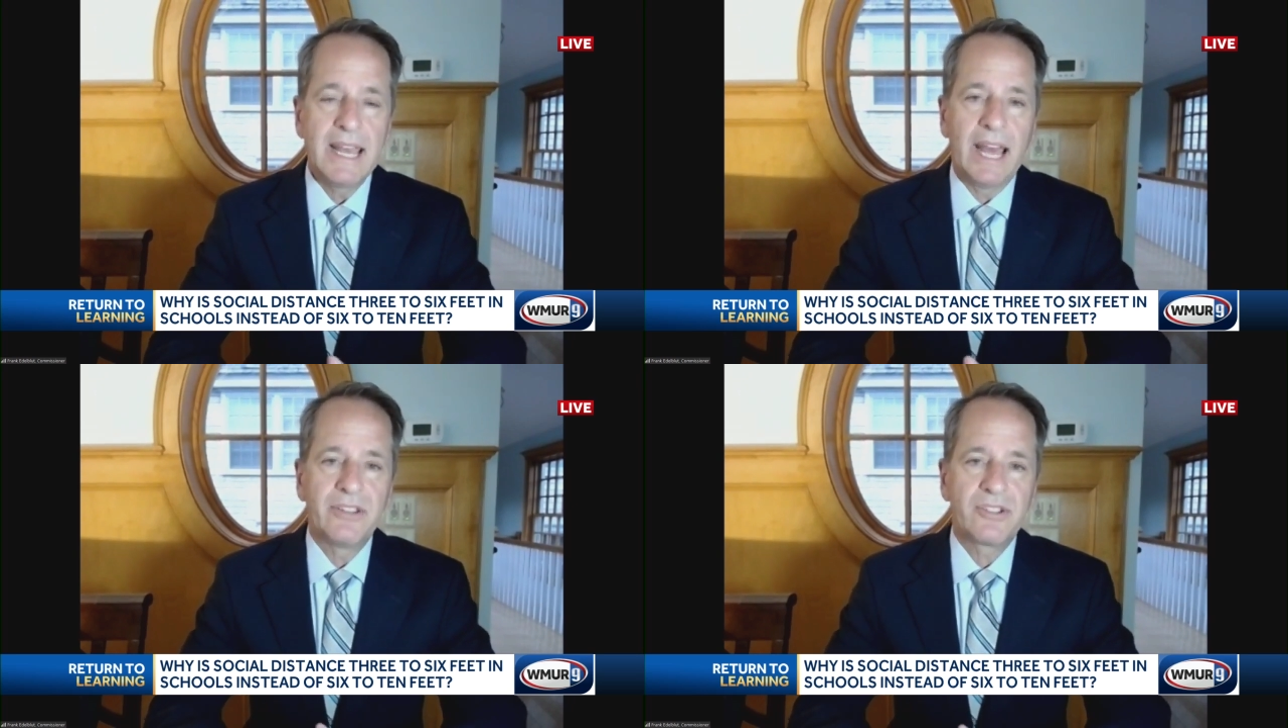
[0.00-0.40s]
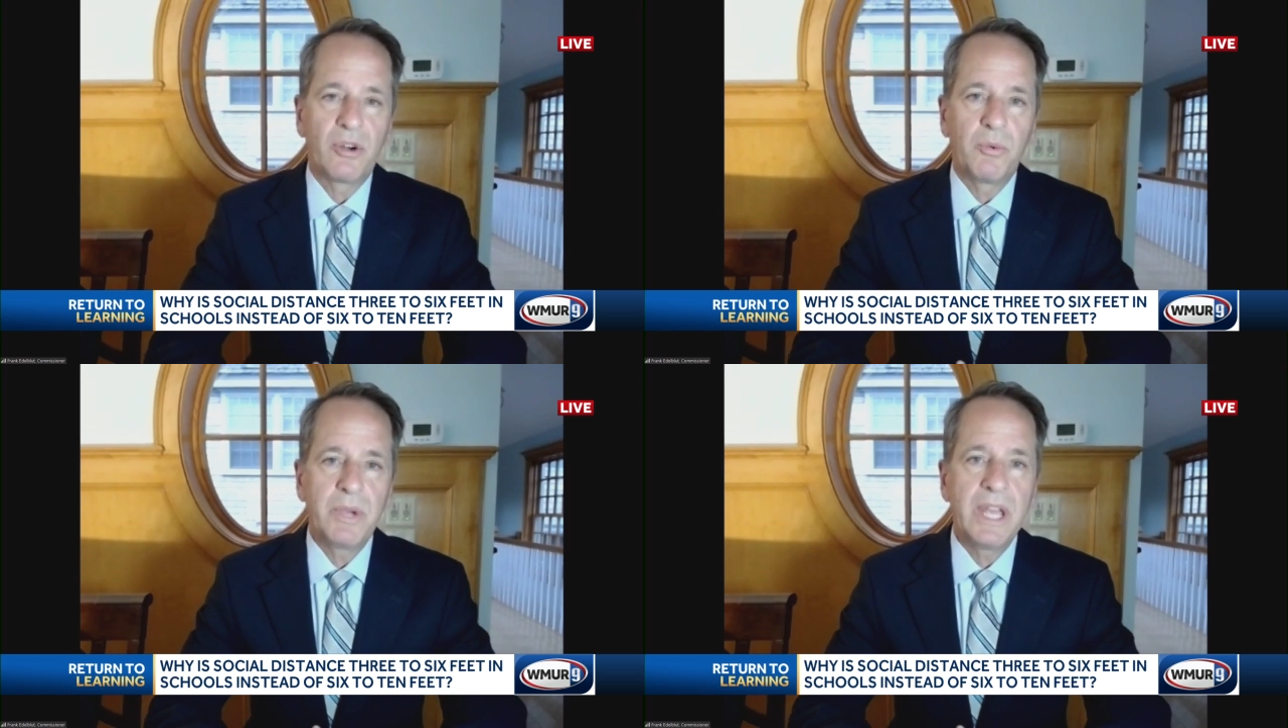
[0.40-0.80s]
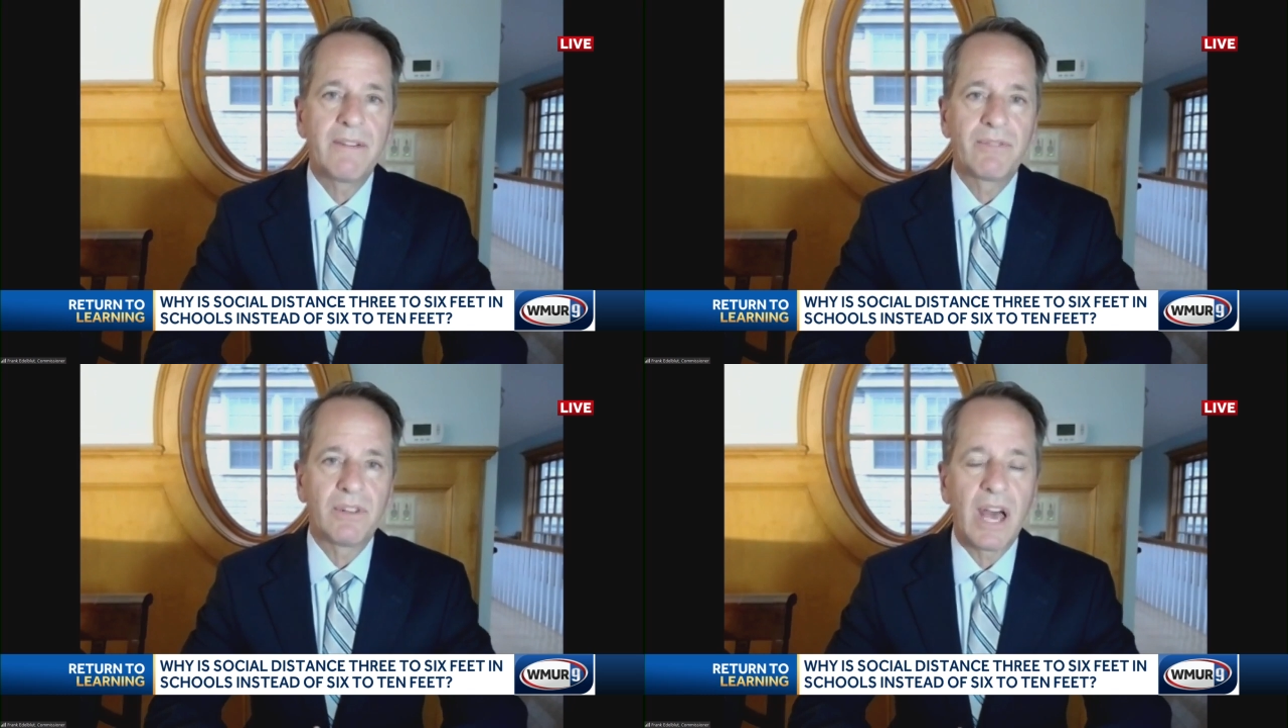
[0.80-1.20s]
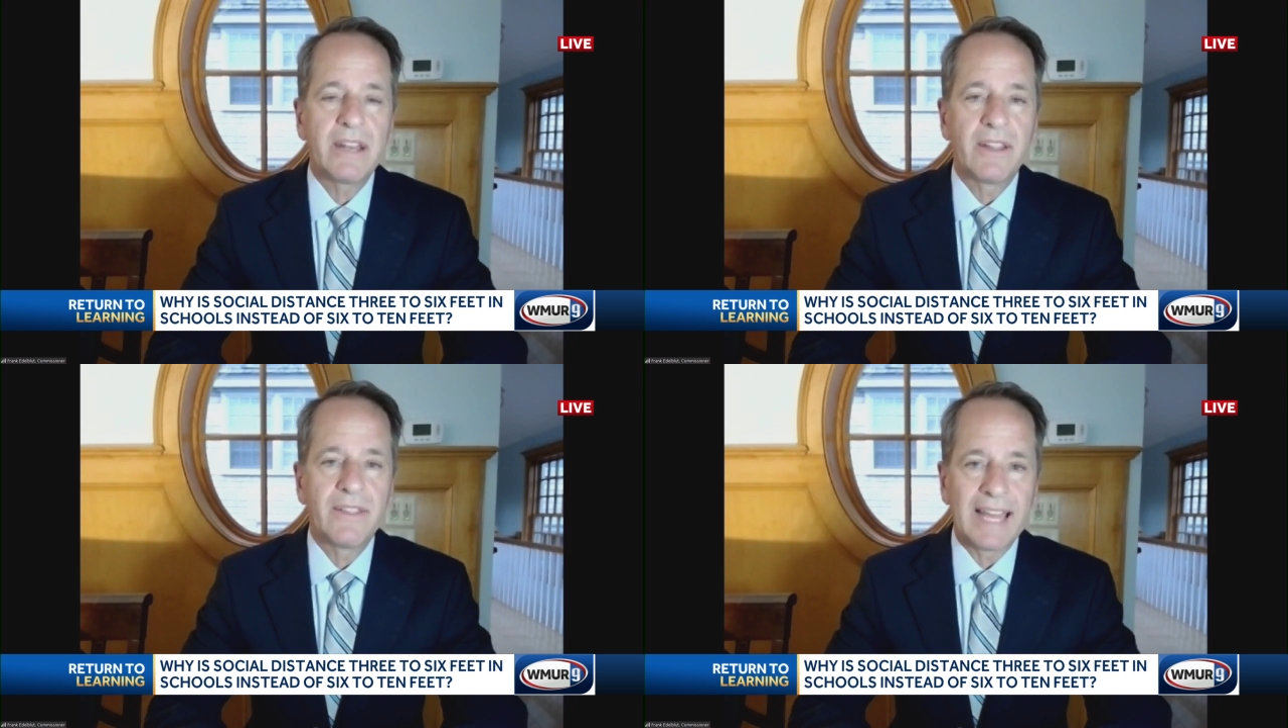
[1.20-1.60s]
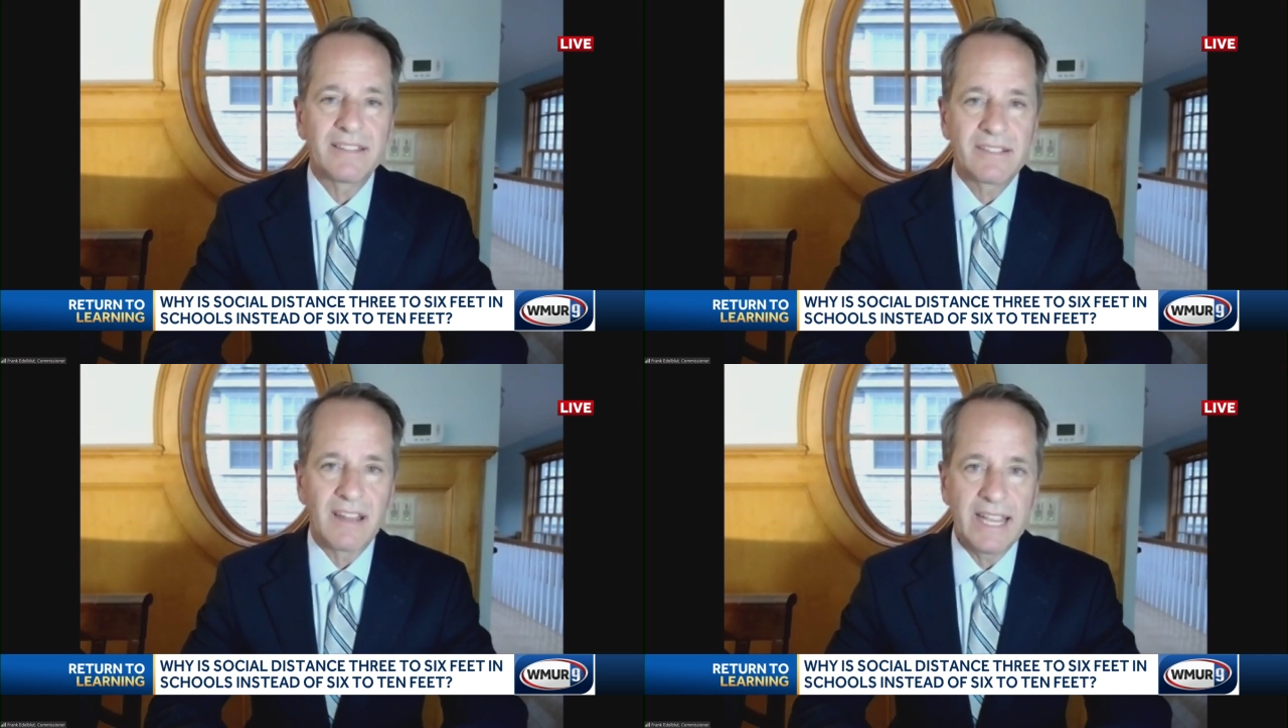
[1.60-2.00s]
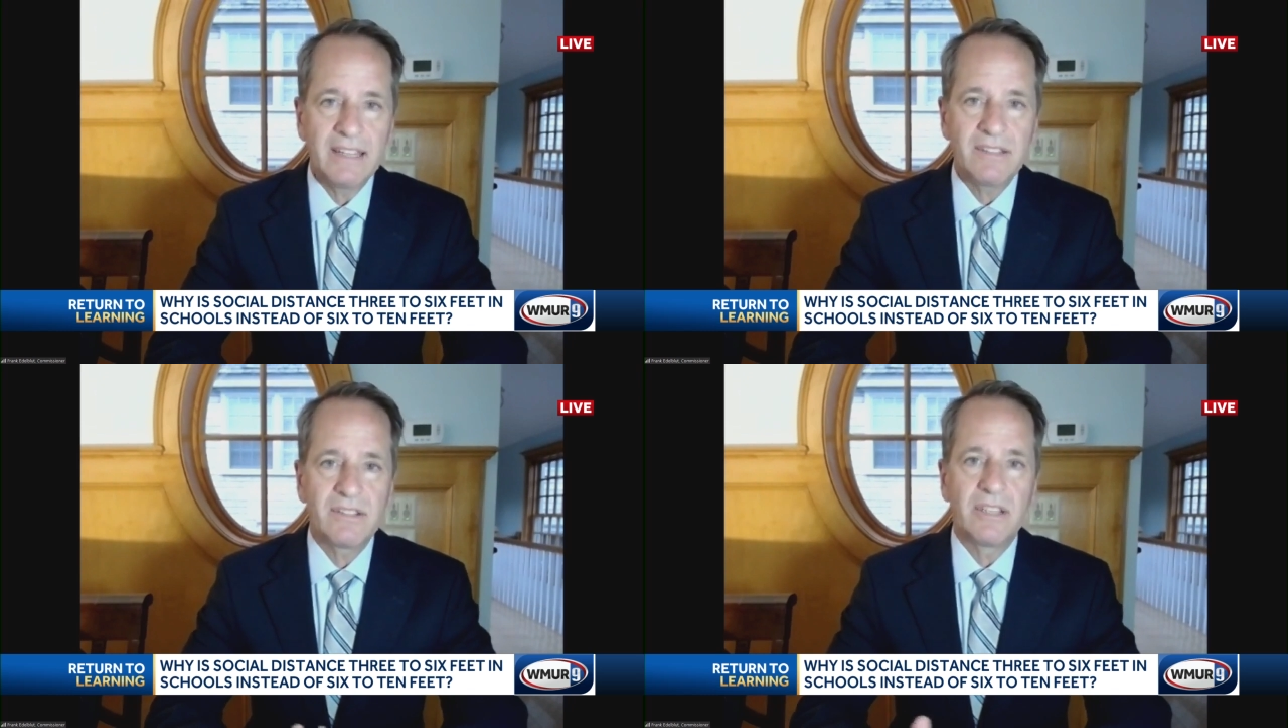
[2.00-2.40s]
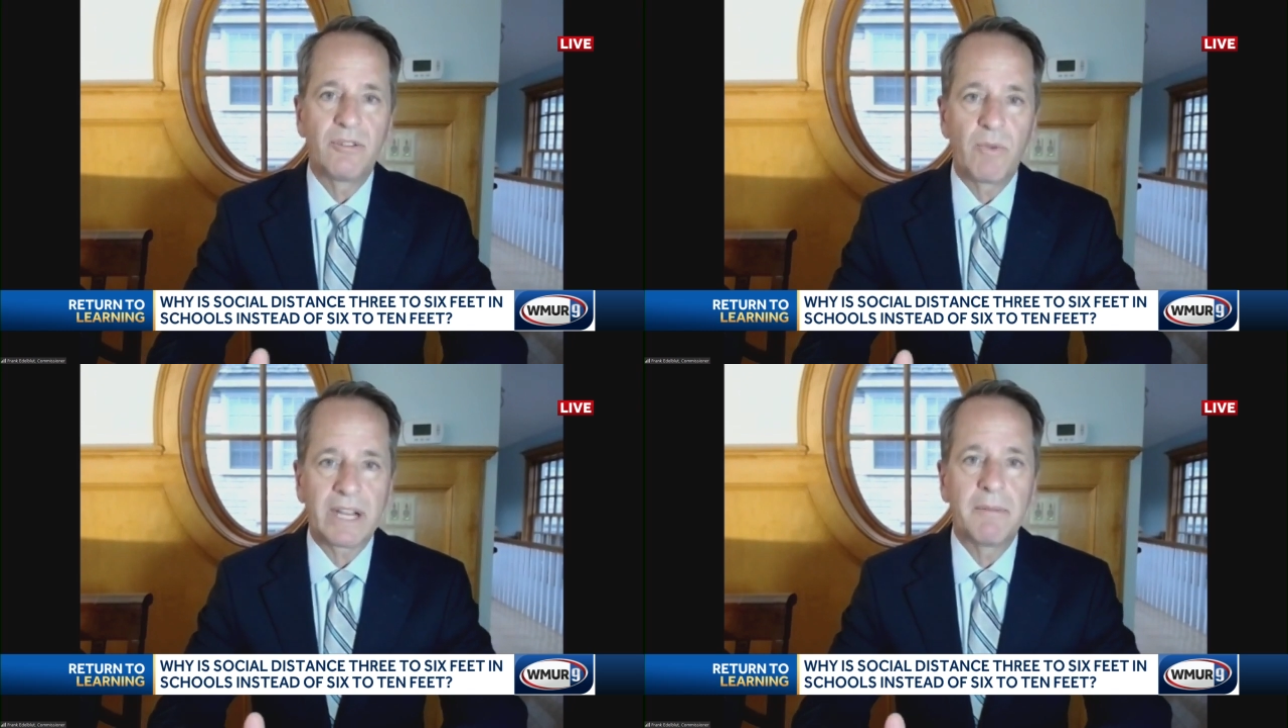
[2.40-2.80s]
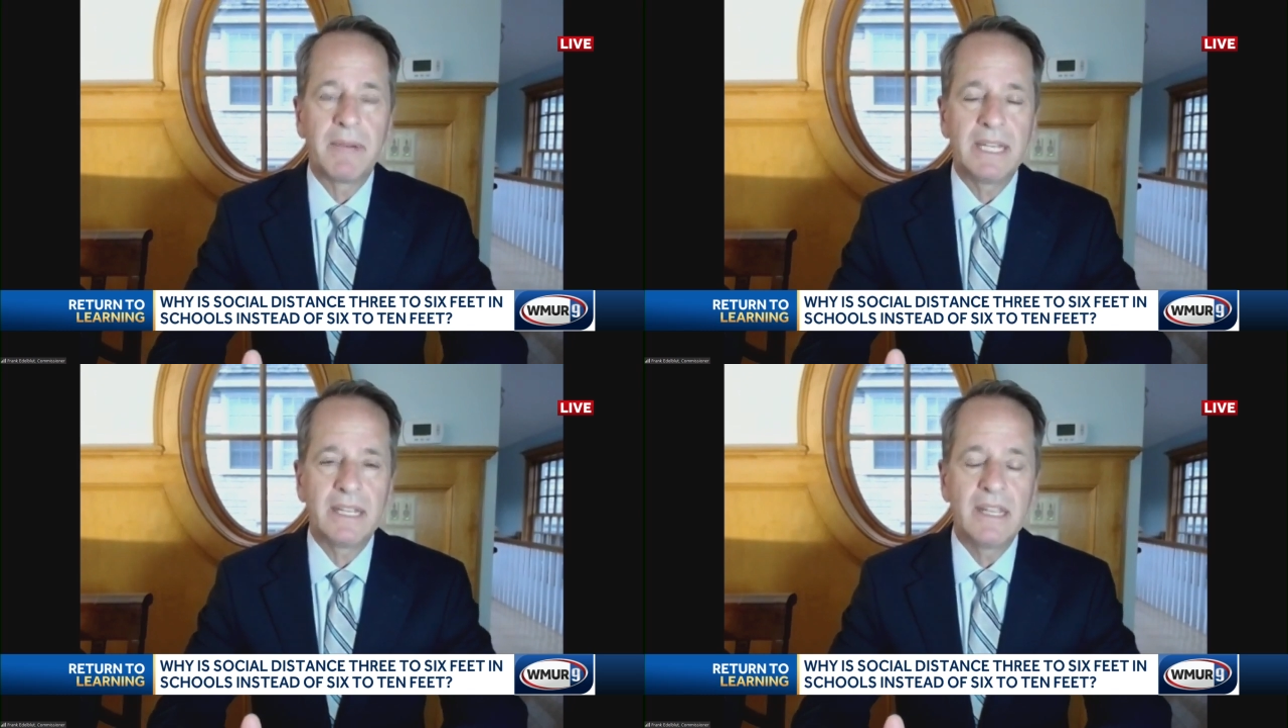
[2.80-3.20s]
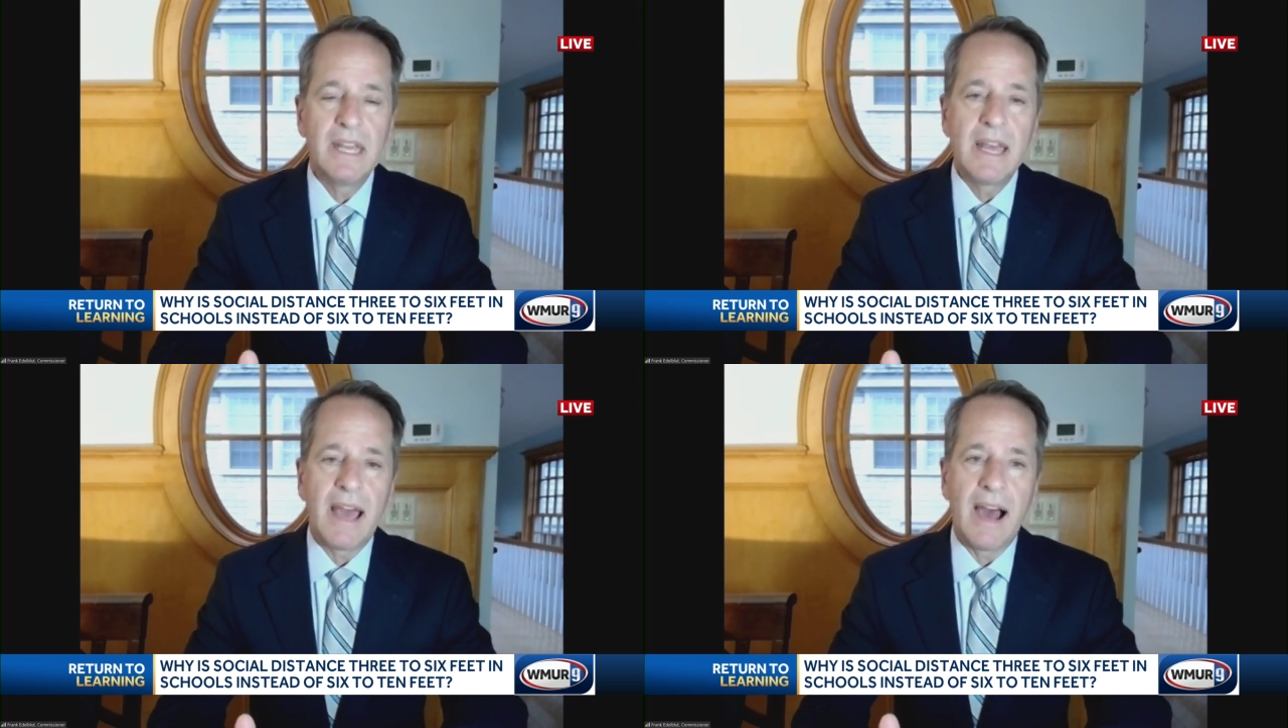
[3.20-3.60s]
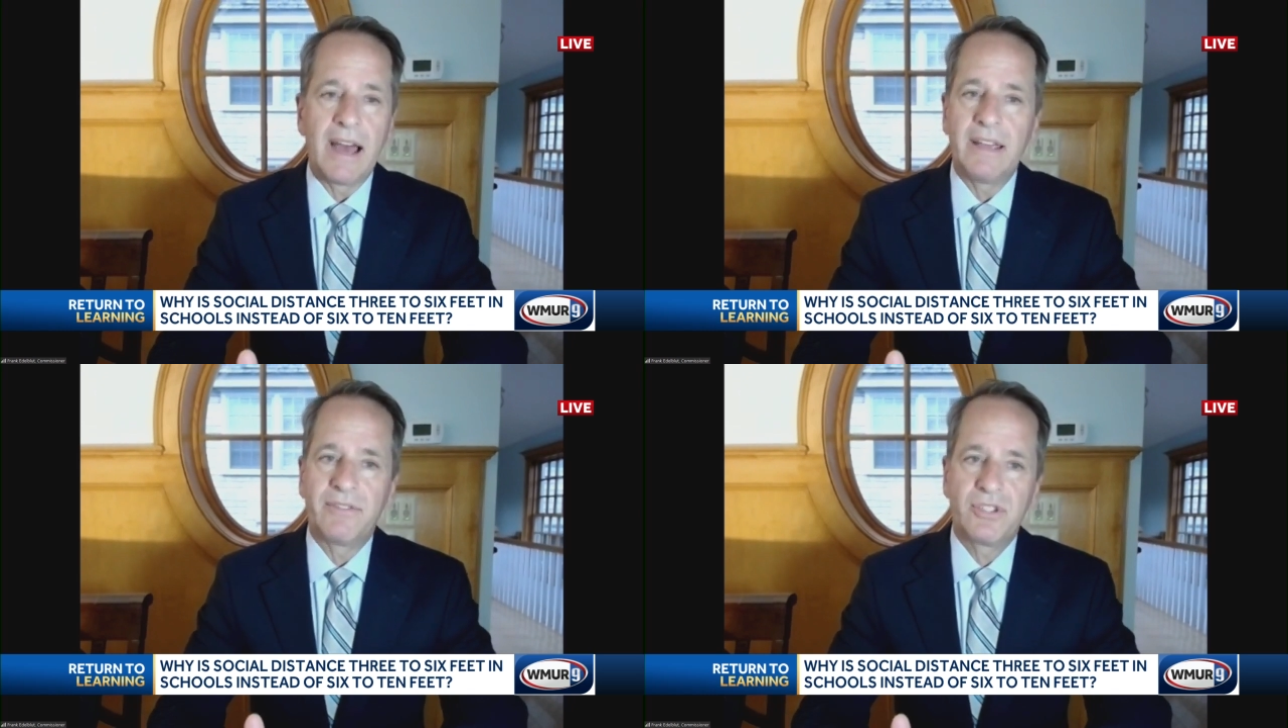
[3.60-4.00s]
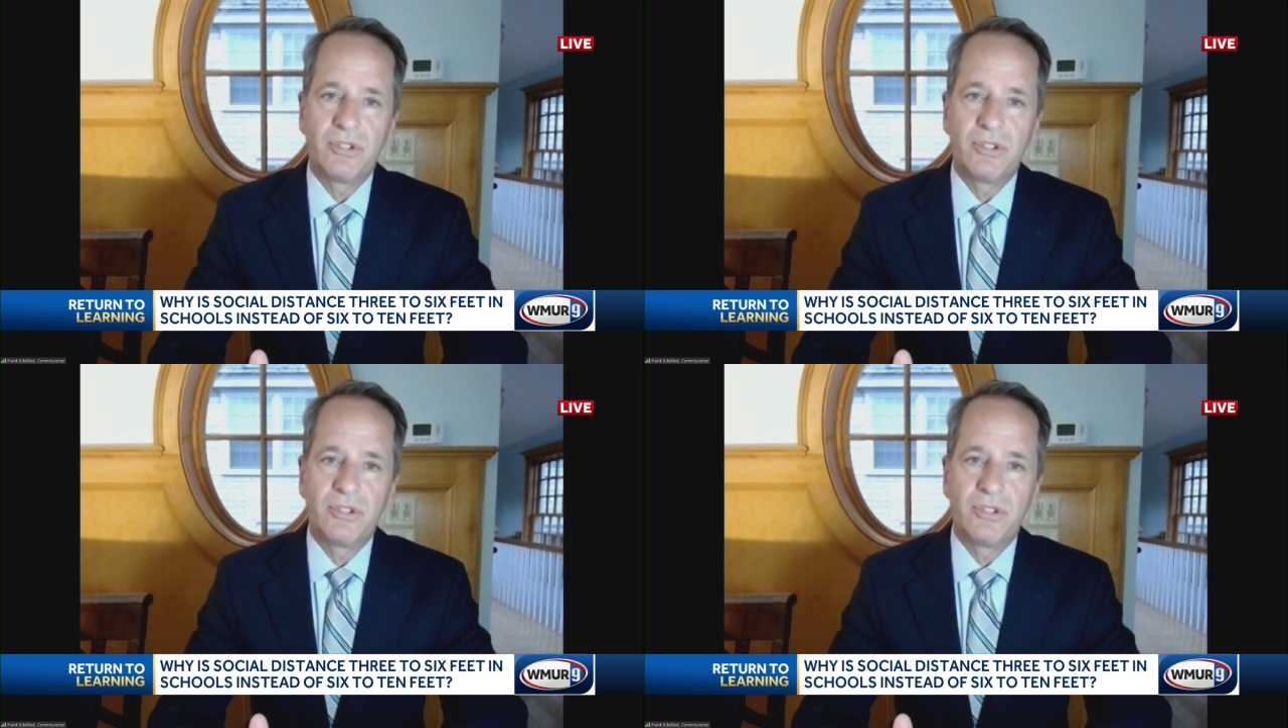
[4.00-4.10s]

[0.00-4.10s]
And so we have relied on that science in recommending uh, if,